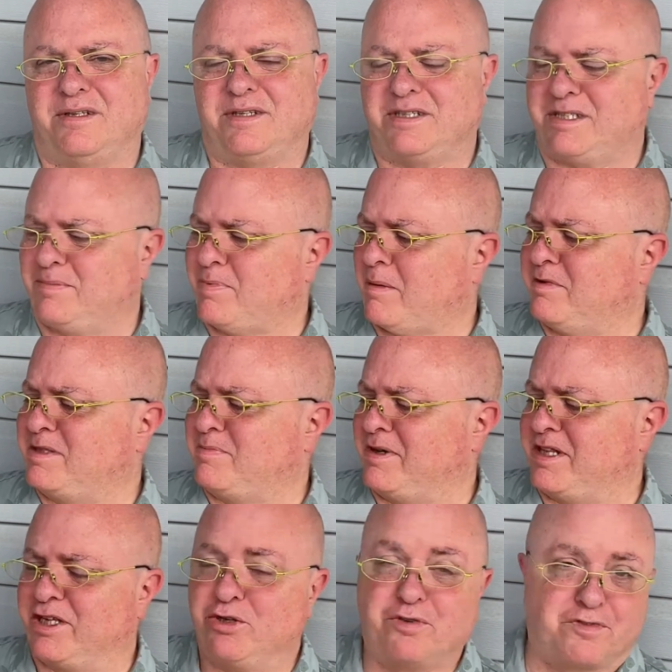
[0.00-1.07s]
This is published
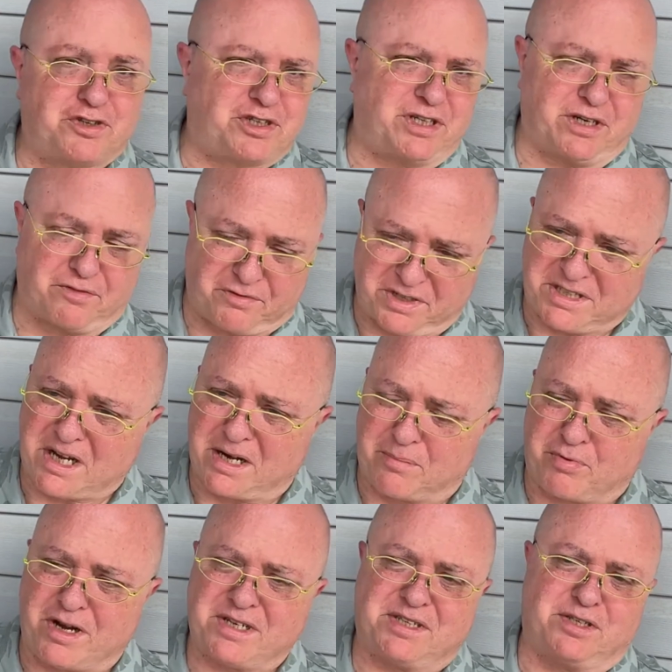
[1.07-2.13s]
by the University of Regina
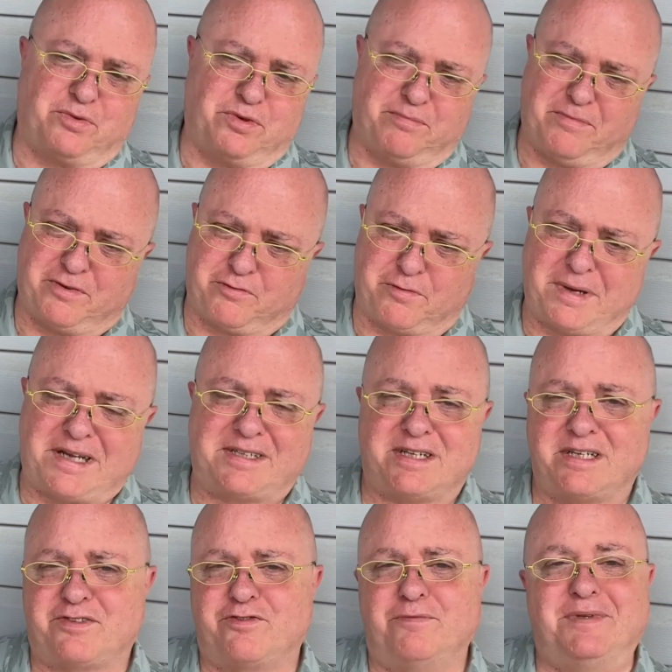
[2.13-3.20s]
Press, so it makes
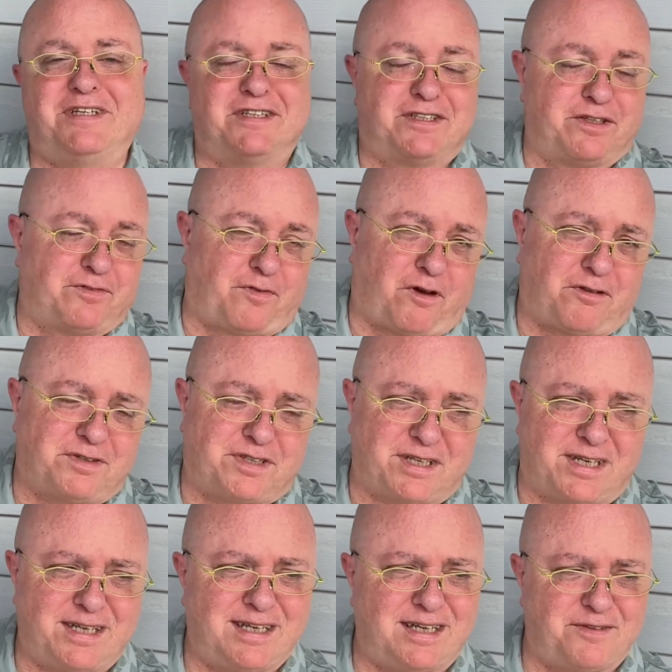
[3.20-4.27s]
sense for me to divulge
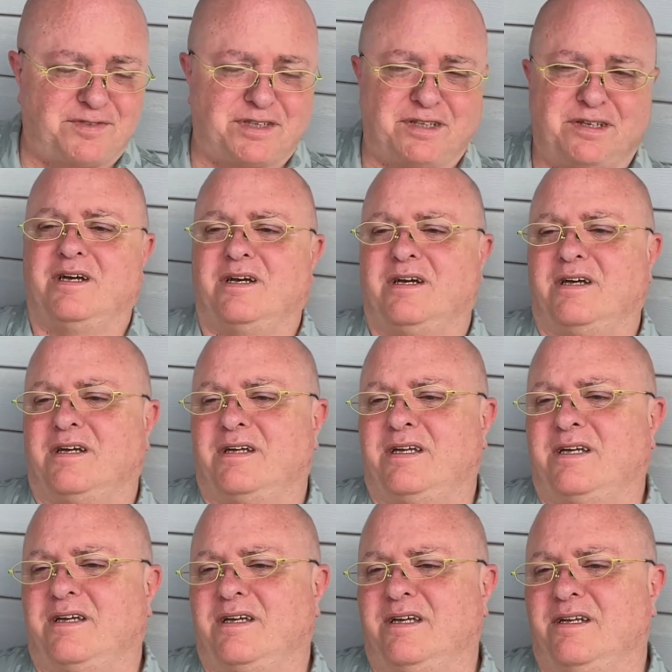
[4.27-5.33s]
that he lives in,
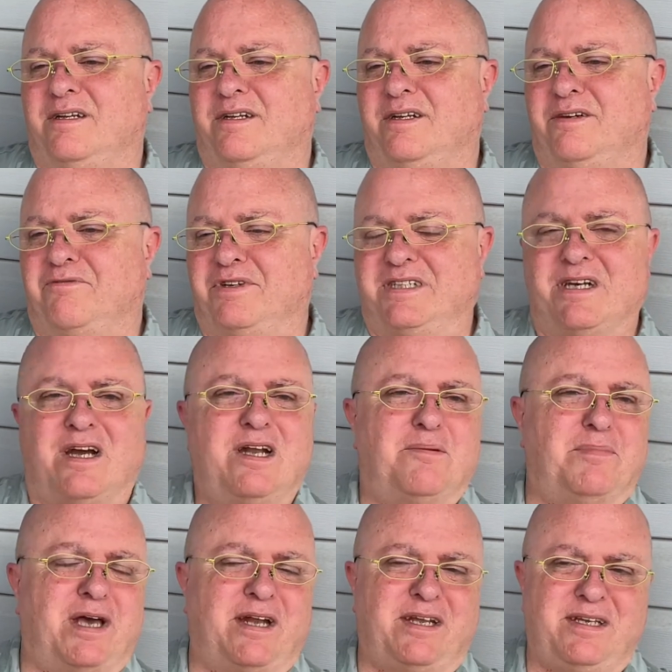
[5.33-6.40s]
in uh,
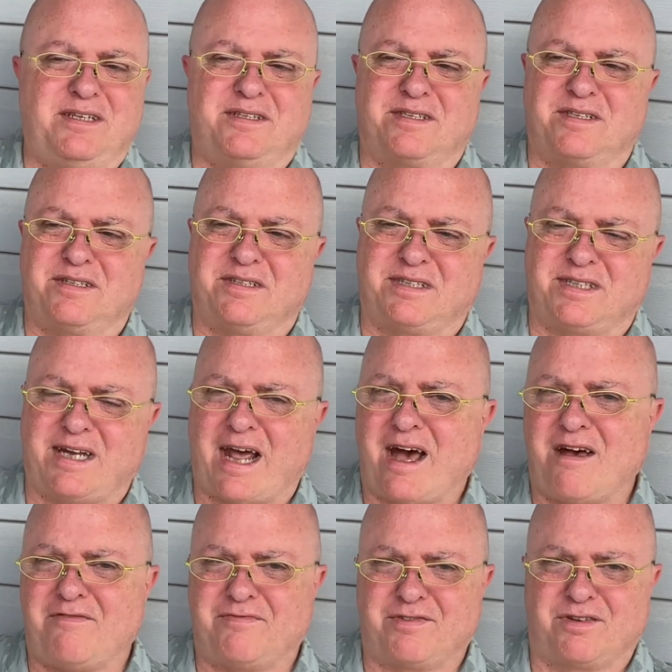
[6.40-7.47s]
Regina, and he's the
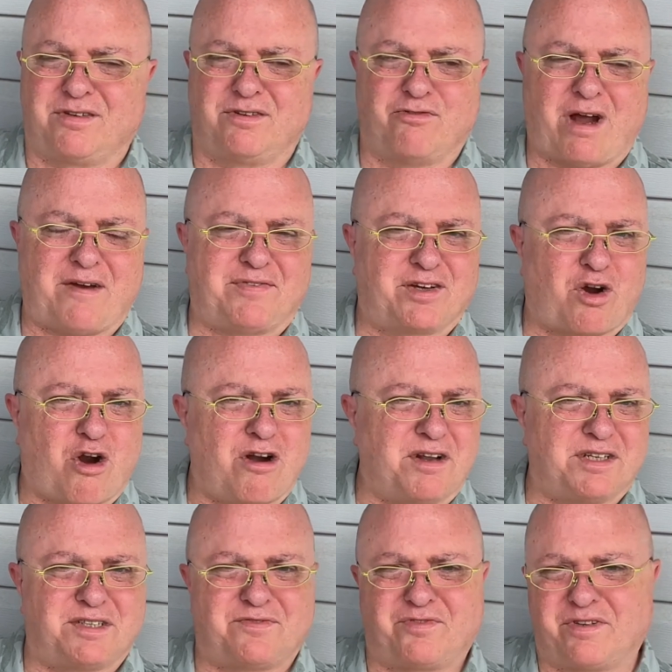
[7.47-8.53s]
staff graphic
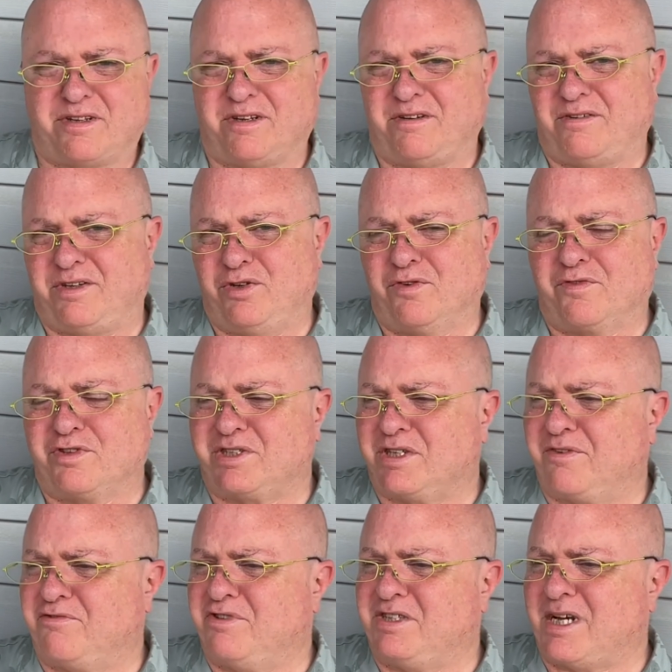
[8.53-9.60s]
artist for the
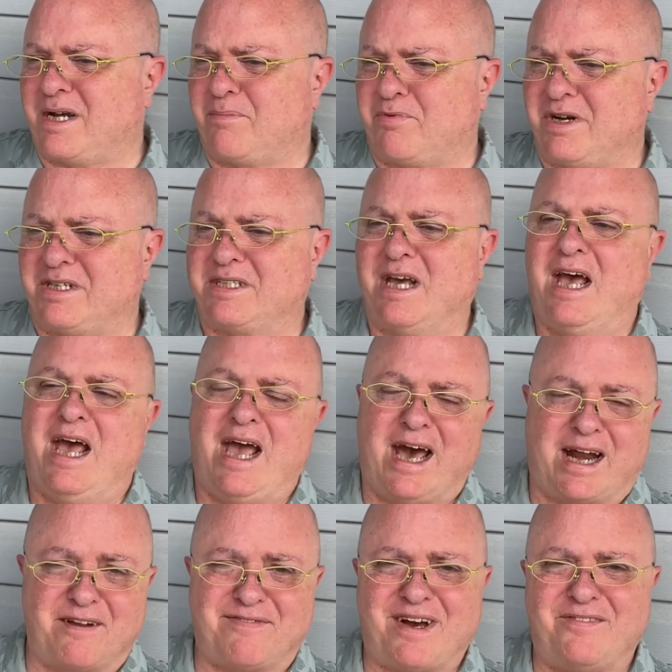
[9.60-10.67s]
University of Regina Press.
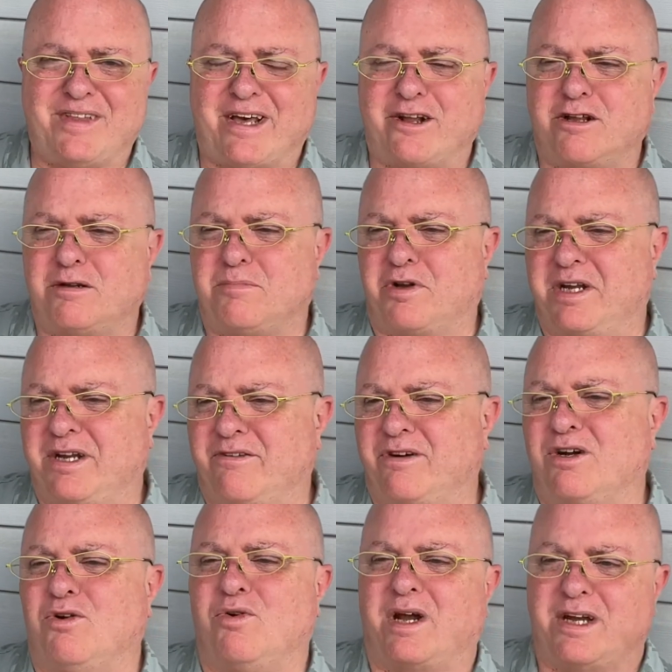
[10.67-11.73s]
And I found that out about a year
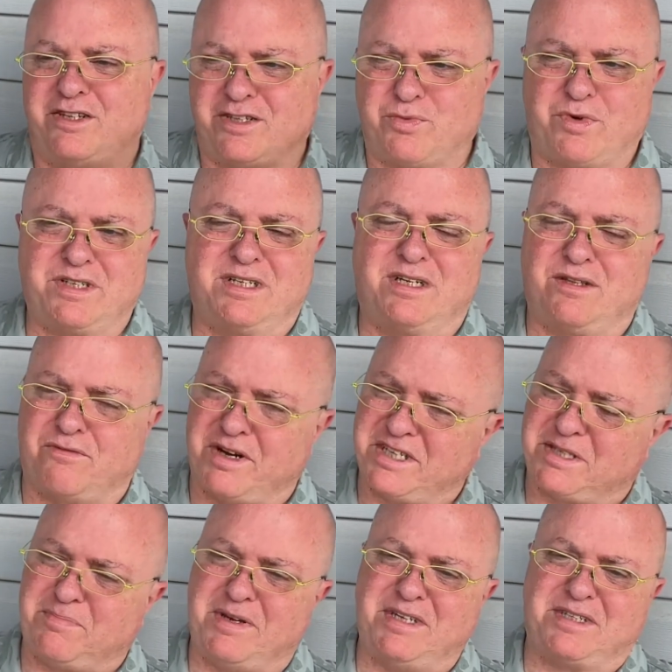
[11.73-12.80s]
ago, and I just wasn't in the
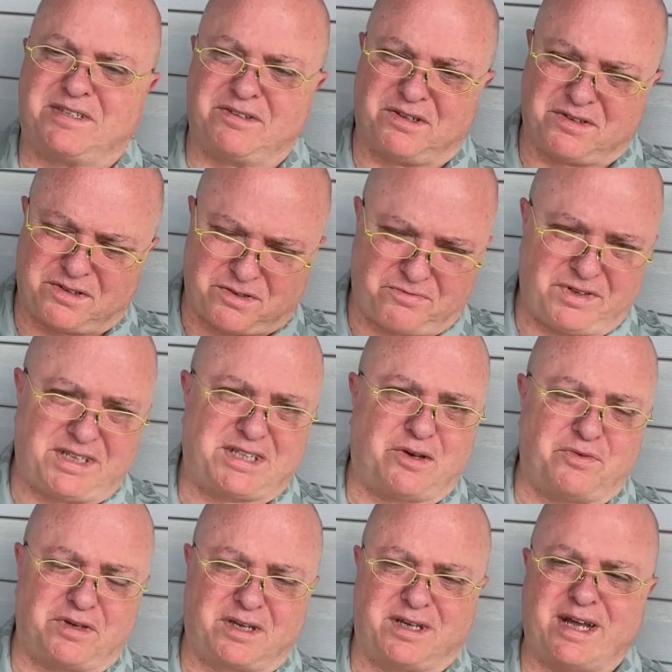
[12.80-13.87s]
right space to, to reach
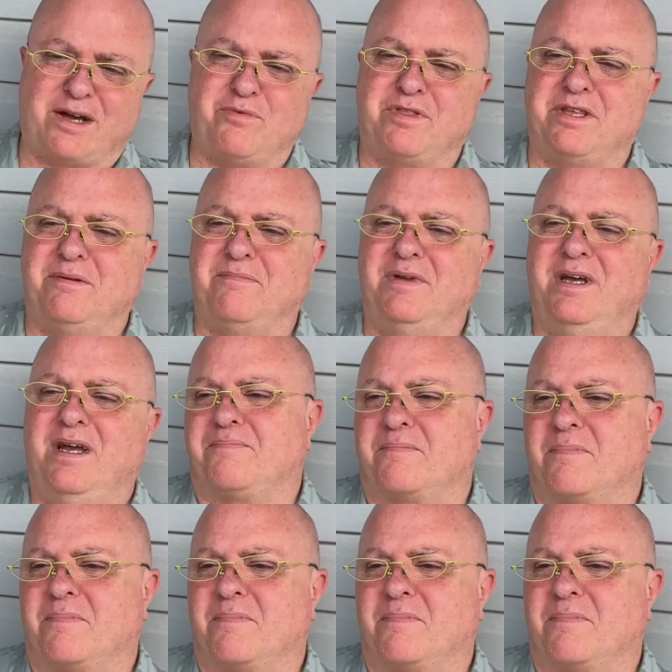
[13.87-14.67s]
out and connect with him.